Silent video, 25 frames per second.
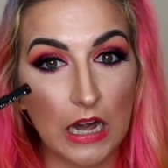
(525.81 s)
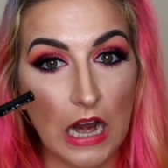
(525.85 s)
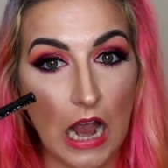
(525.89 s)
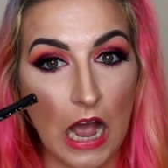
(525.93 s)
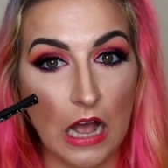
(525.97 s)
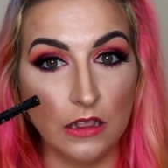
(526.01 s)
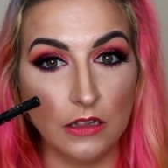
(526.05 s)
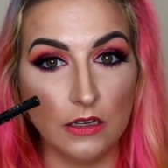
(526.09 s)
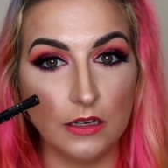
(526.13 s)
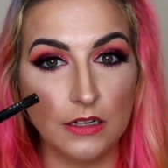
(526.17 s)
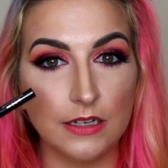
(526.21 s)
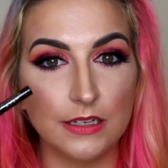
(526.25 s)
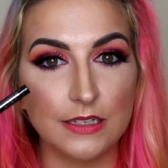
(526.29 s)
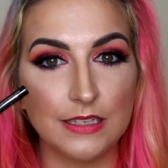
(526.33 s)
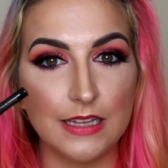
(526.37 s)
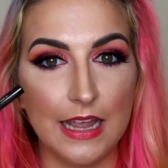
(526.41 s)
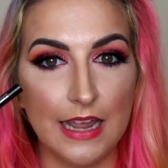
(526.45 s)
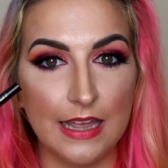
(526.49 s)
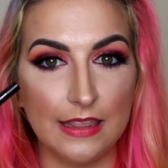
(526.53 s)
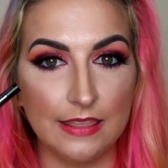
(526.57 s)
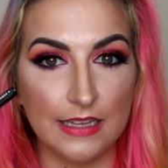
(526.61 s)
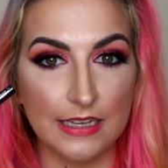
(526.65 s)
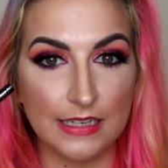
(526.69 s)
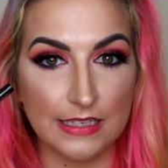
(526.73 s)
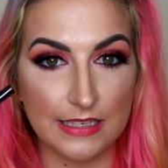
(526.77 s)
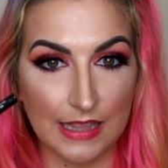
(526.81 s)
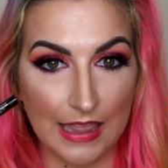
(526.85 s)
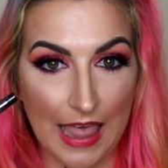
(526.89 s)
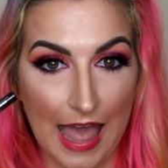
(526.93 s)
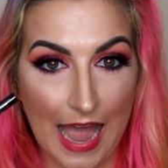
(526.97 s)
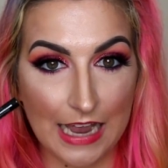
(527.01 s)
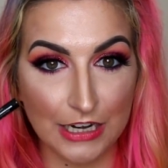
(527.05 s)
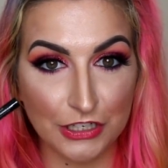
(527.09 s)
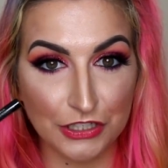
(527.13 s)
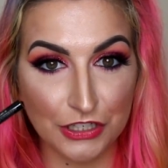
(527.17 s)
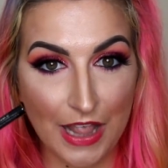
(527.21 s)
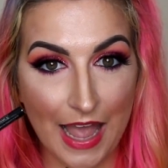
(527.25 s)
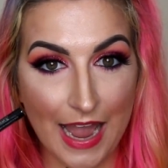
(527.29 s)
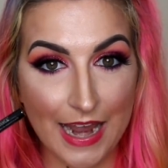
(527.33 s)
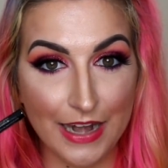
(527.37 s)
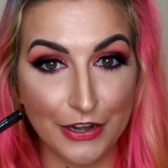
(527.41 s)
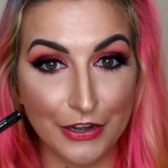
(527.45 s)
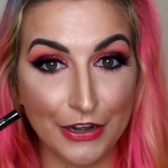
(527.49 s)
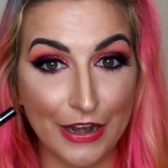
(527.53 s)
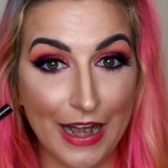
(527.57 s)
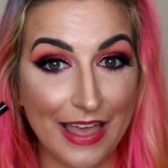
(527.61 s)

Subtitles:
colors in this lash liner